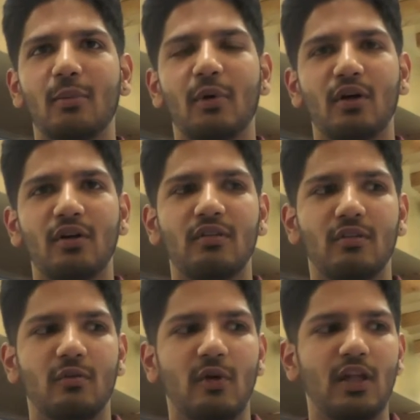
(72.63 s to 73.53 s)
Because
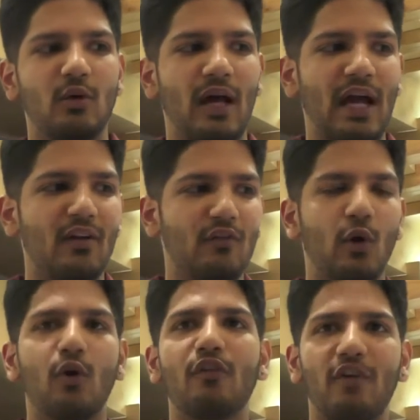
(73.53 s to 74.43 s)
when you have
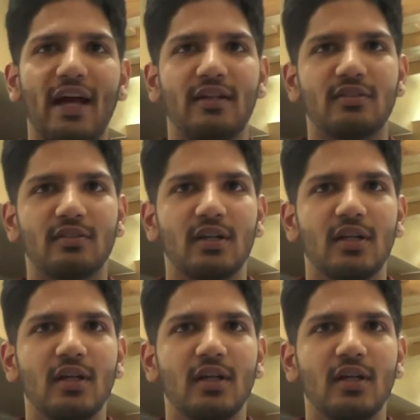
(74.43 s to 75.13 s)
low fats,